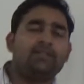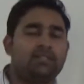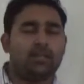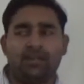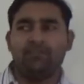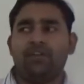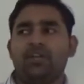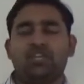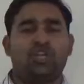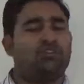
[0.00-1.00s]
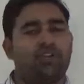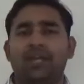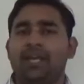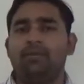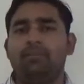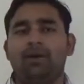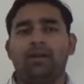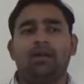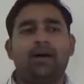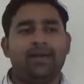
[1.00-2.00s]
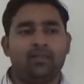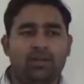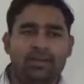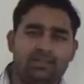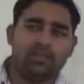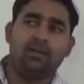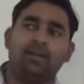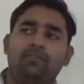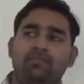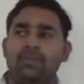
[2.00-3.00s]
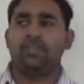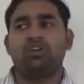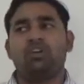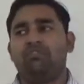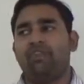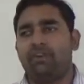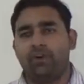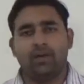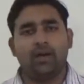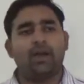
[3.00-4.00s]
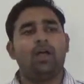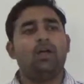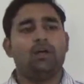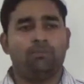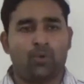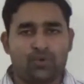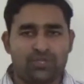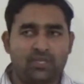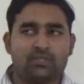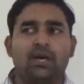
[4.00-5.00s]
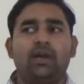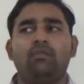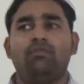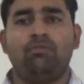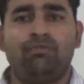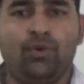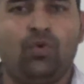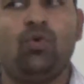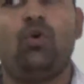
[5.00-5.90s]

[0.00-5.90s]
it's a definition of a table, either it's a definition of a trigger, procedure, view,